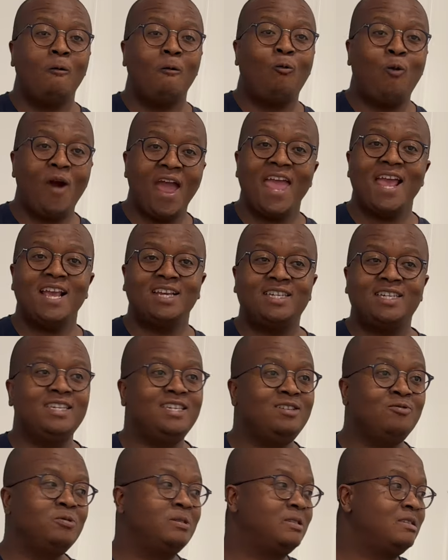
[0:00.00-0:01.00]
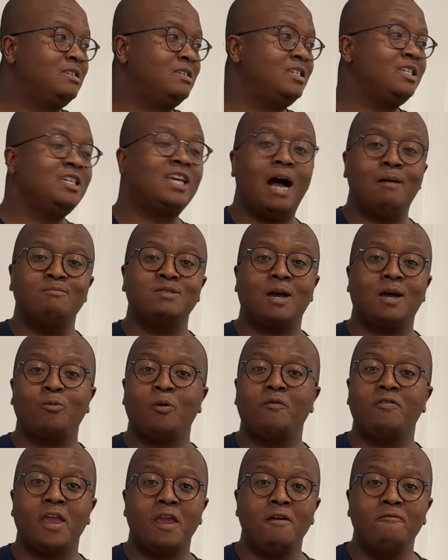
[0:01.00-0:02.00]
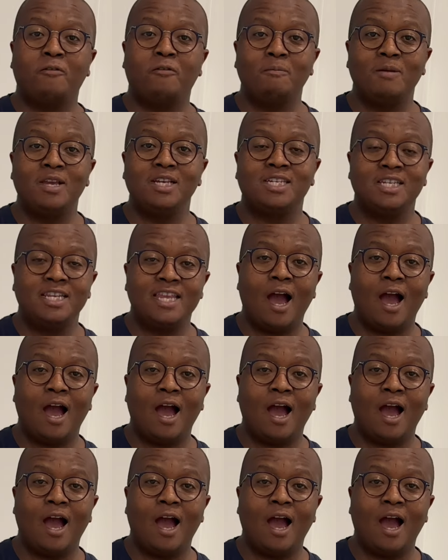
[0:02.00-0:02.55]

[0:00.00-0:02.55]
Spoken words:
where she comes up with the information,